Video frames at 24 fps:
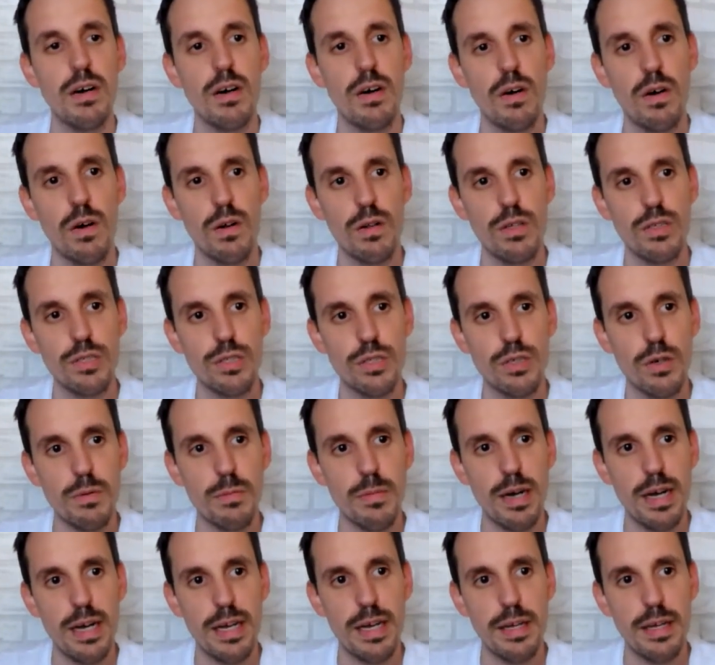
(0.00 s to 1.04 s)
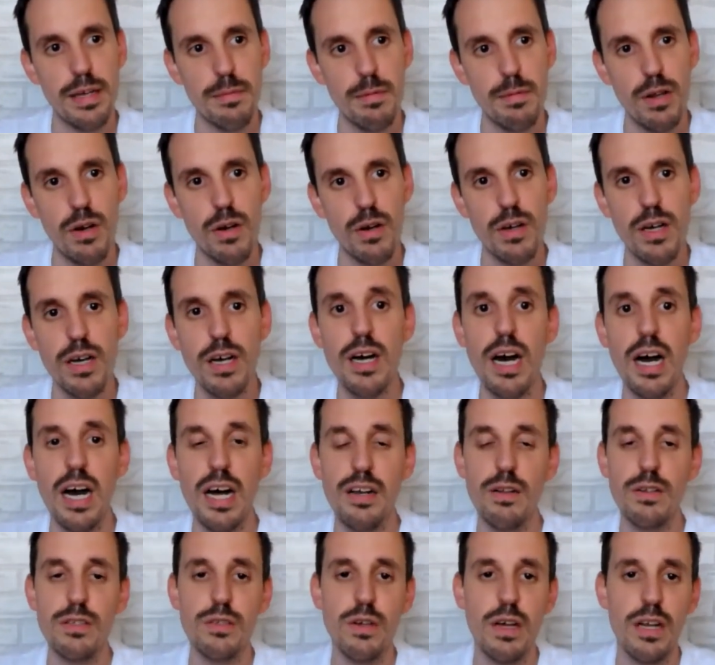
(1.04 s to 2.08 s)
also my blog, and
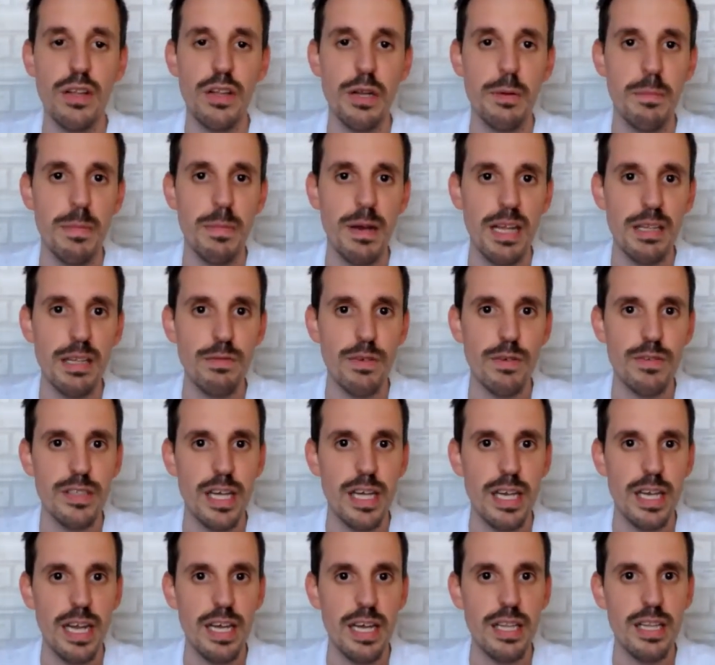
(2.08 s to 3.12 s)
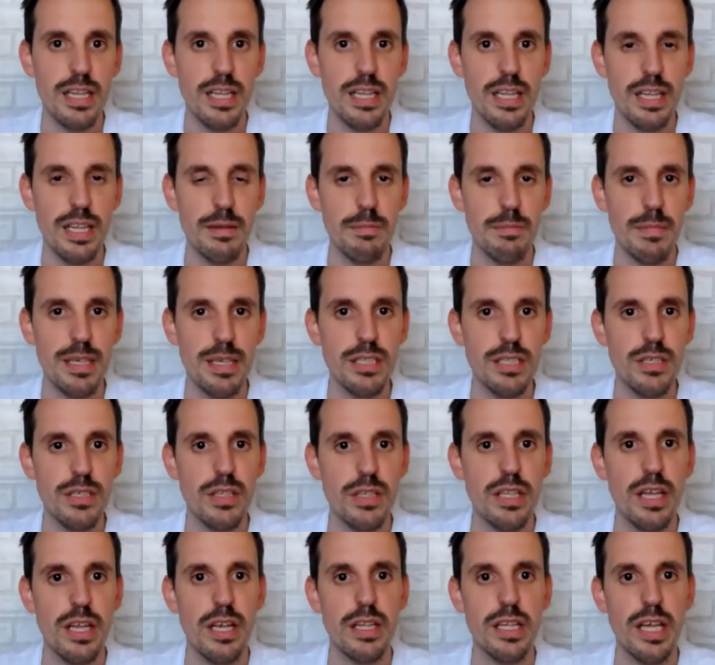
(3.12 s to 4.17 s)
also another platform that I didn't mention,
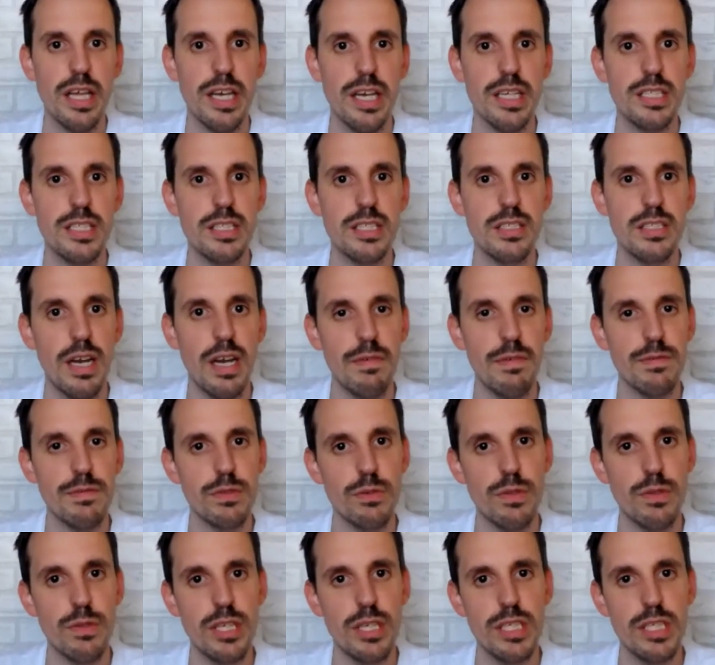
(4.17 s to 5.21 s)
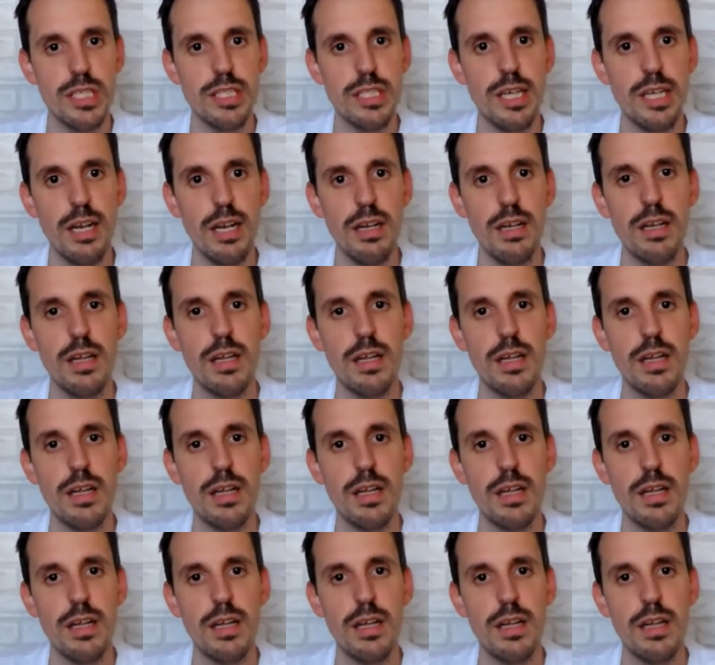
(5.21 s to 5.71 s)
that is Draft2Digital.